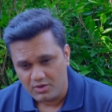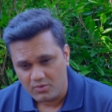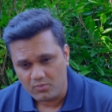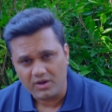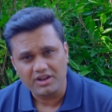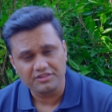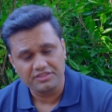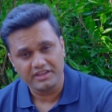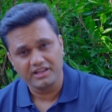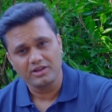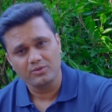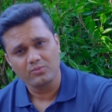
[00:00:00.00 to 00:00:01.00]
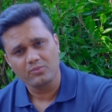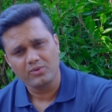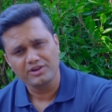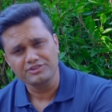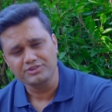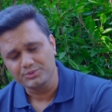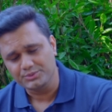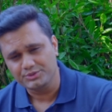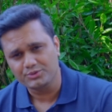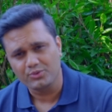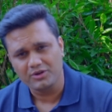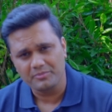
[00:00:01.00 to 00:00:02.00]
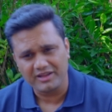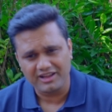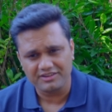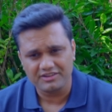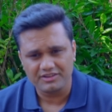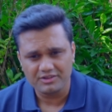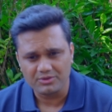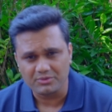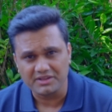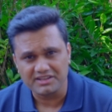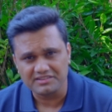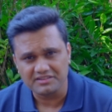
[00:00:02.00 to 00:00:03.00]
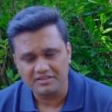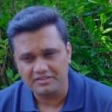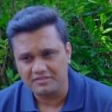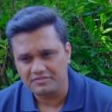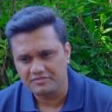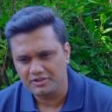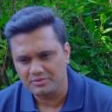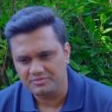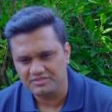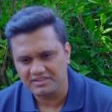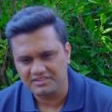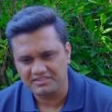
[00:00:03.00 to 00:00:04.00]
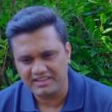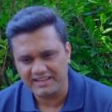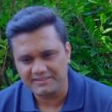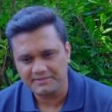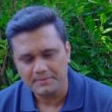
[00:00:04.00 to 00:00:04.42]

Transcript: One other thing I want to talk about Korean films is that